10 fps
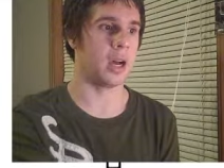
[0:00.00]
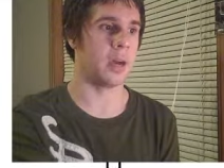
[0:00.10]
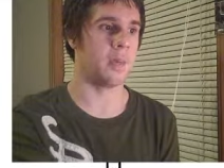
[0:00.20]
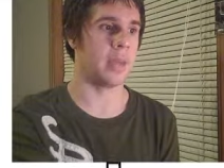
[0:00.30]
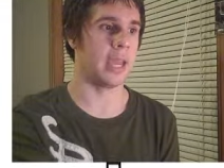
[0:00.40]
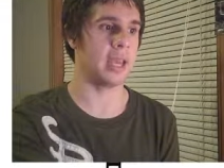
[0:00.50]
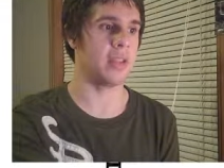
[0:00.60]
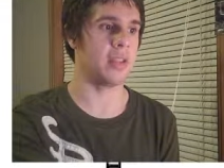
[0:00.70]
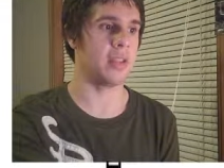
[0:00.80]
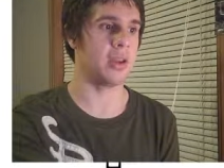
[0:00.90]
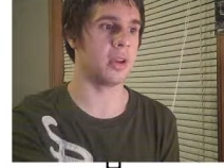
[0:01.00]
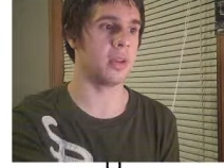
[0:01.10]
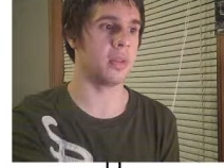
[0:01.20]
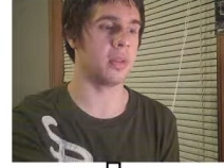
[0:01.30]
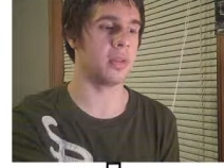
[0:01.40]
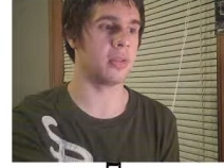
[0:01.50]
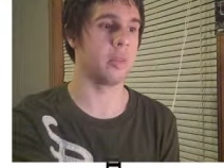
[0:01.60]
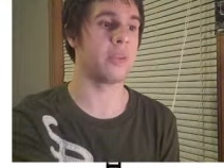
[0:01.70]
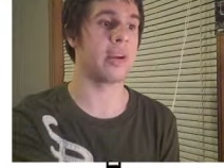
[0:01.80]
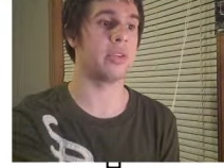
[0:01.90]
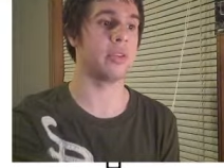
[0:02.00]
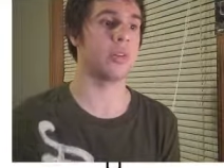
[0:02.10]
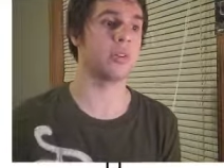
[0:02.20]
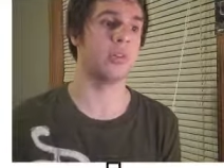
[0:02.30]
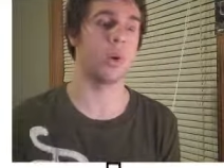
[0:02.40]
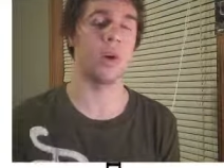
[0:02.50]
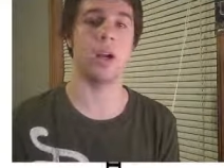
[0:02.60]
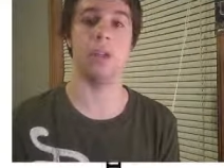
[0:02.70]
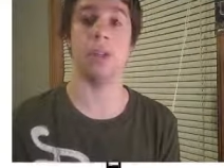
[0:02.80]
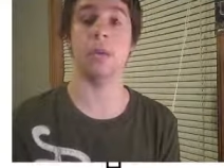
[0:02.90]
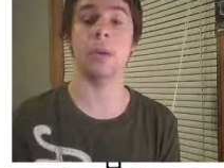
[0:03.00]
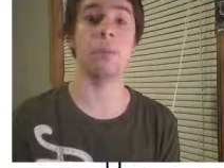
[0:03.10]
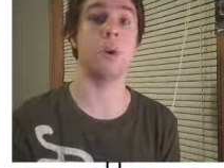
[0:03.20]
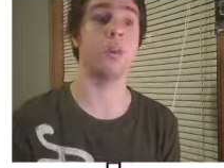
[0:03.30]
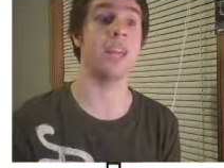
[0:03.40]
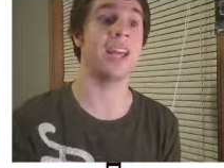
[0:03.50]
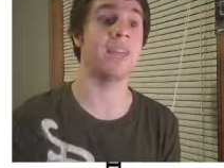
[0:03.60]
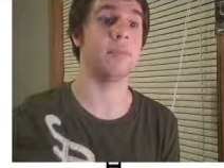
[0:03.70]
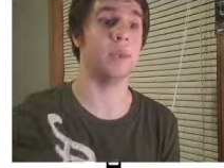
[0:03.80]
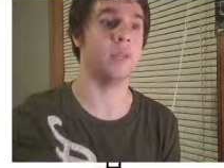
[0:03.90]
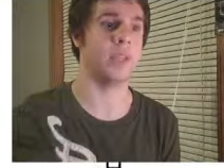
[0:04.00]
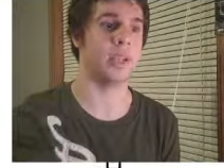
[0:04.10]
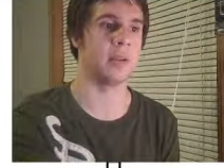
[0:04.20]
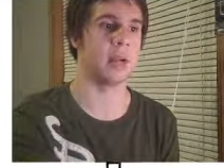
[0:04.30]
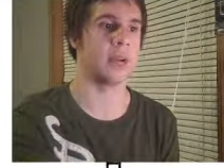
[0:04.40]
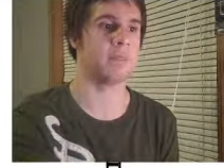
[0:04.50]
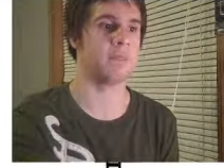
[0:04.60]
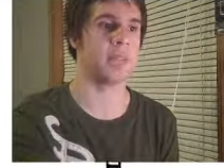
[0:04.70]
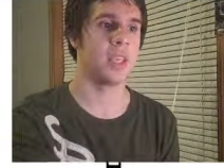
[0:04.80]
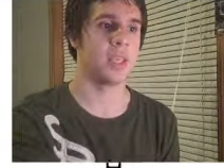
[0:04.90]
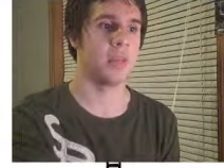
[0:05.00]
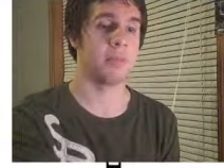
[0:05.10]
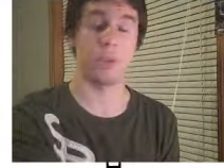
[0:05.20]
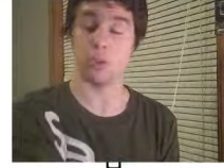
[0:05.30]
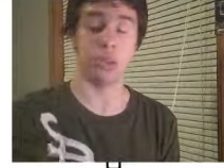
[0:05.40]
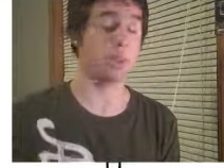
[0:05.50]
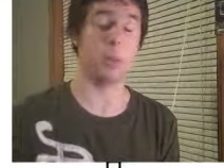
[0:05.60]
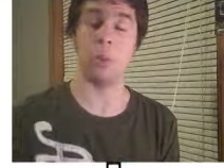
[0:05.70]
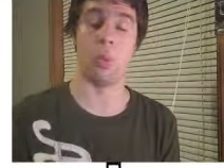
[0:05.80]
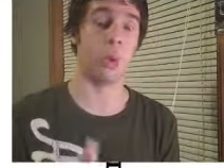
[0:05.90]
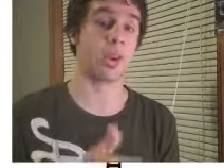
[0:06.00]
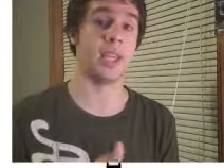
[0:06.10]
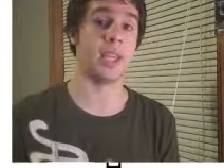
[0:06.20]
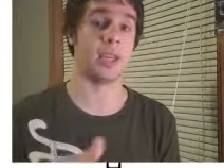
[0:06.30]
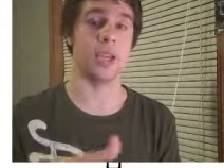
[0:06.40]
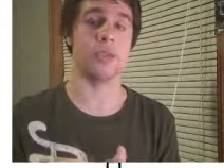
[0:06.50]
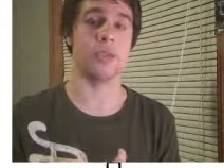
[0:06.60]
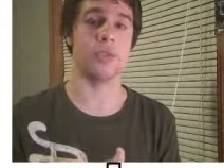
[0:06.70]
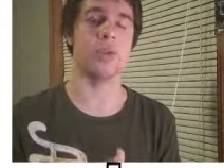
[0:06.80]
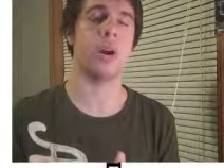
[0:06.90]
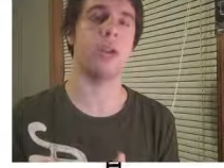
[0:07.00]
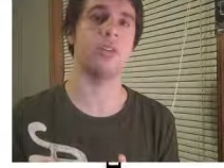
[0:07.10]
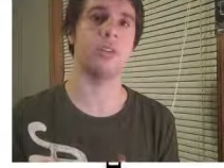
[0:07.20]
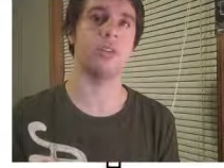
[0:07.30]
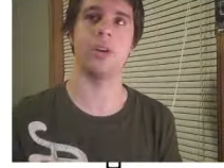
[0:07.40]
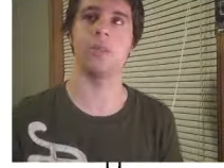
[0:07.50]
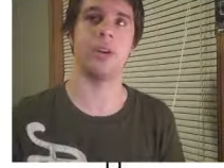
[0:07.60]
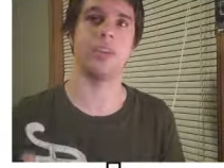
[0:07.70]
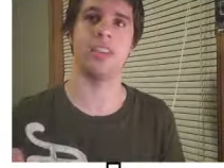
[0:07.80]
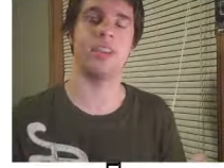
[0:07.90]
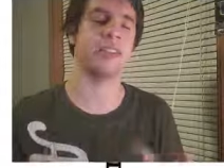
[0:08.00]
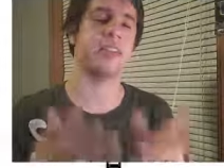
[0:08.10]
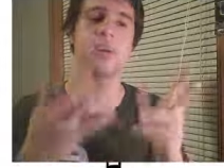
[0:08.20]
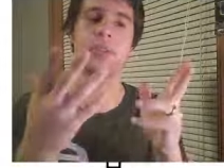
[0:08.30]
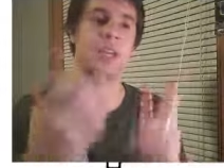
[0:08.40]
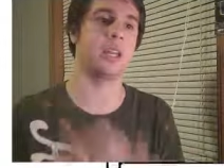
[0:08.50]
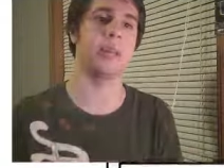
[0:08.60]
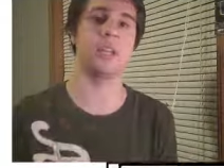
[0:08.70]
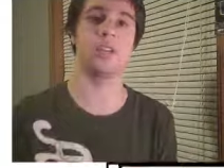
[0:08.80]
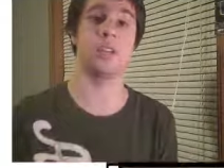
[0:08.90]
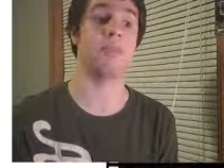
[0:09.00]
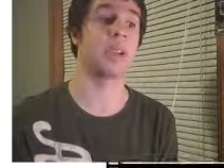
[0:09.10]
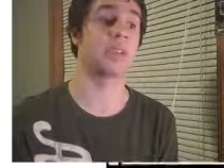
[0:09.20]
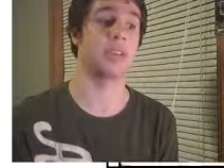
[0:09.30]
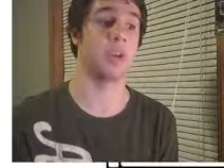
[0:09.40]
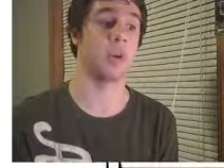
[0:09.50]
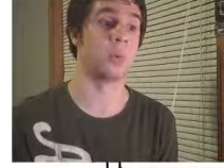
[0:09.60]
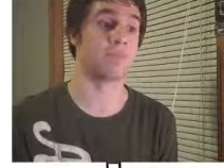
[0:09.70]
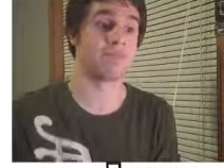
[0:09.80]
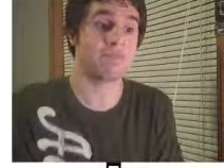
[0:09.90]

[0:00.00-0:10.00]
um, and the supervisors for uh, the upcoming Book of Life movie. Um, just lots of people working to try to, I suppose, kickstart the animation of Mexico.